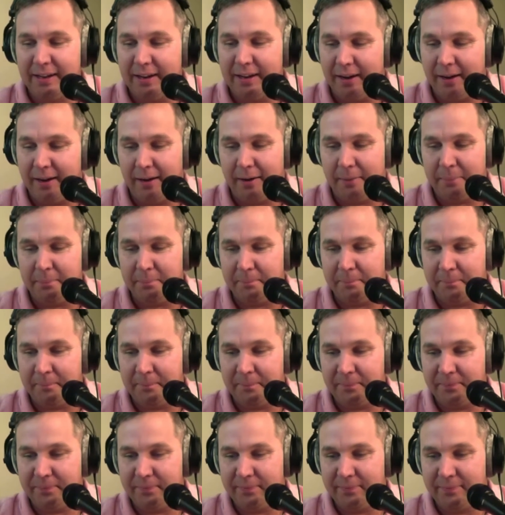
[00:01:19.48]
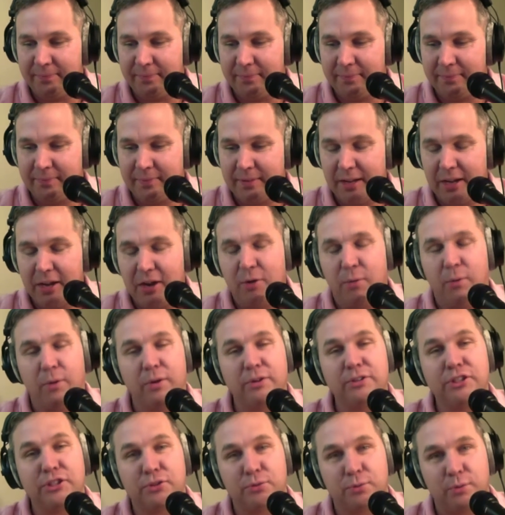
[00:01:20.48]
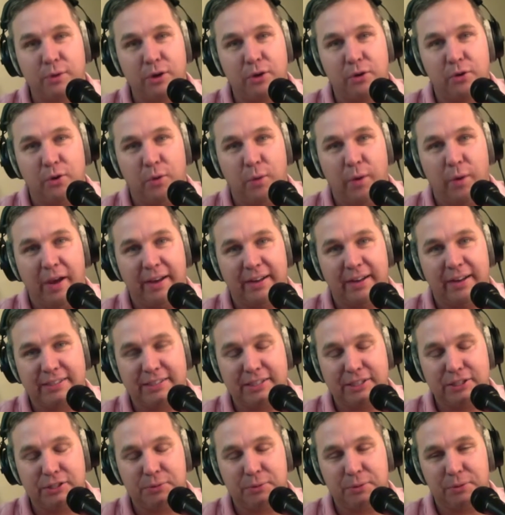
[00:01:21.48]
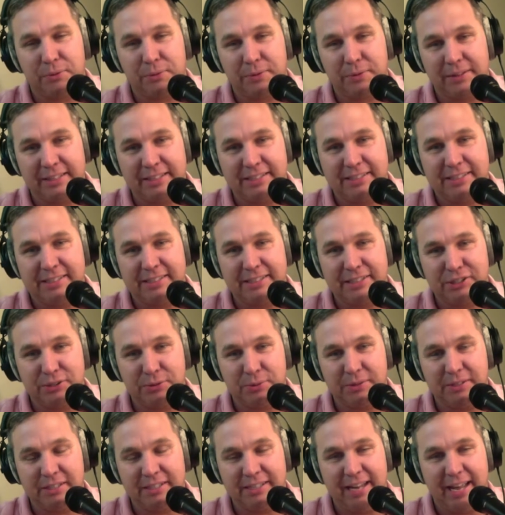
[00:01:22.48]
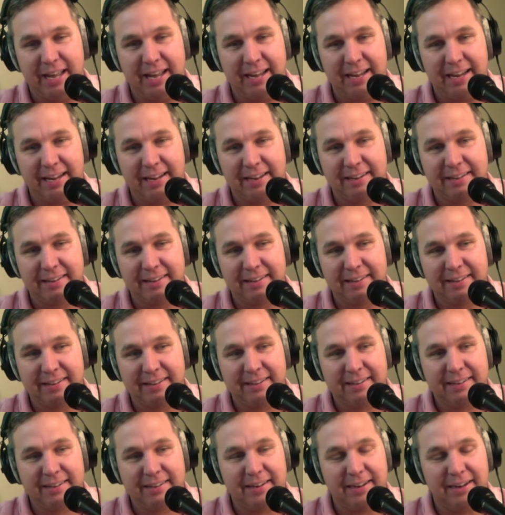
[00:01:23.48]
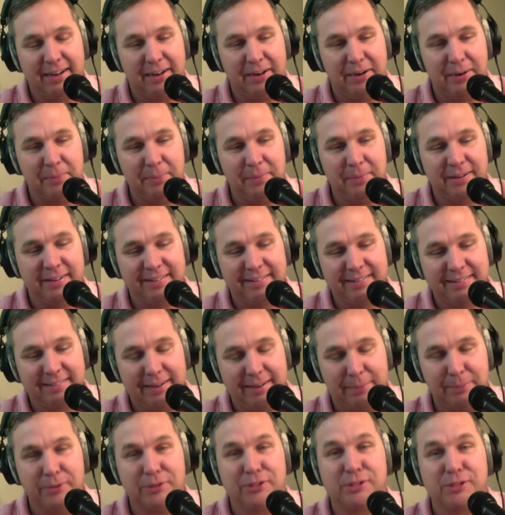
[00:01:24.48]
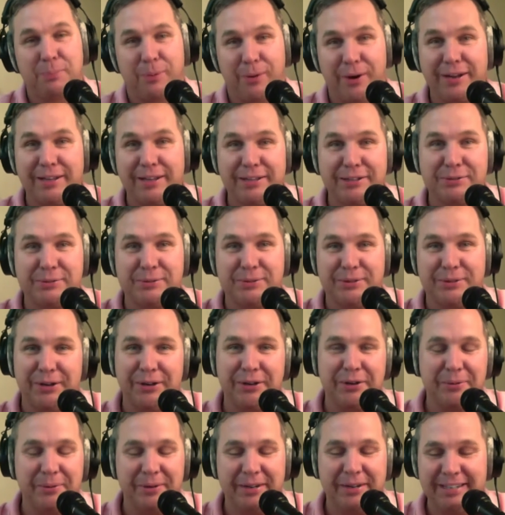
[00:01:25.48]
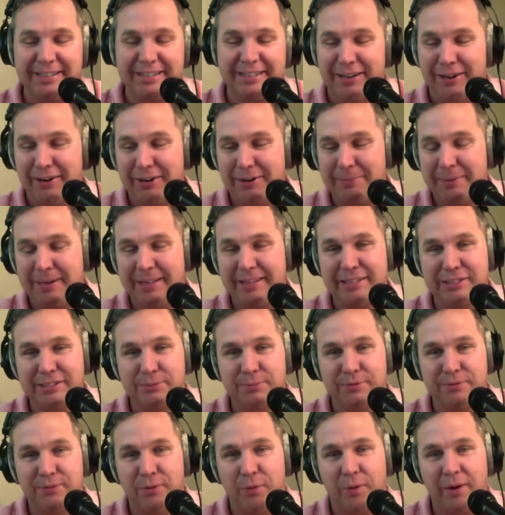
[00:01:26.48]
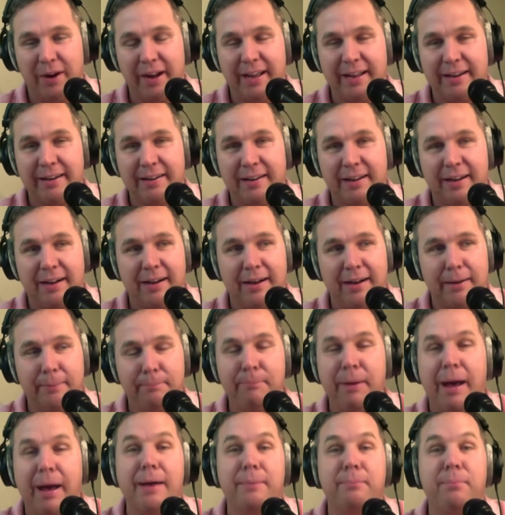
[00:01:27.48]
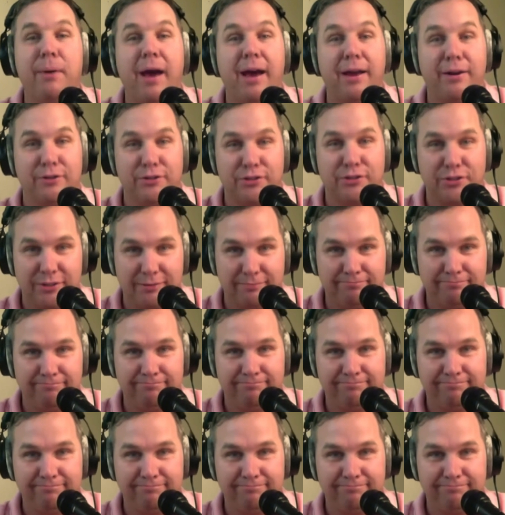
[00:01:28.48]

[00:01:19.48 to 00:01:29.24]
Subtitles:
Um, well, just real quick, since we're releasing this one today, I'm gonna spring this one on you. We didn't talk about this beforehand. Pat Patterson.